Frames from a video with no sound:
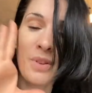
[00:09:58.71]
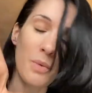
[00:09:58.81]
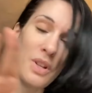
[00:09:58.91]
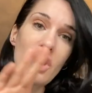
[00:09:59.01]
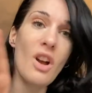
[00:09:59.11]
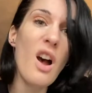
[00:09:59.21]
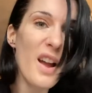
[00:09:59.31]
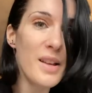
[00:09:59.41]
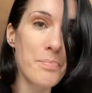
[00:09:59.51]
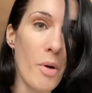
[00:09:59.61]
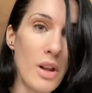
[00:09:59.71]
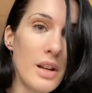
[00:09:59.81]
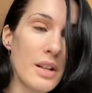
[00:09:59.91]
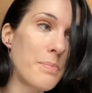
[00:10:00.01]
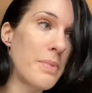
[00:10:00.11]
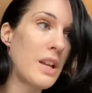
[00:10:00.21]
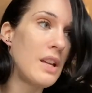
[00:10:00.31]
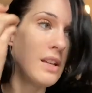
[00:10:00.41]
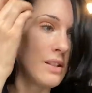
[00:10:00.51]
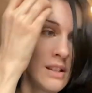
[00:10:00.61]
which is bollocks,
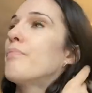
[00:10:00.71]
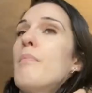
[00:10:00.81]
because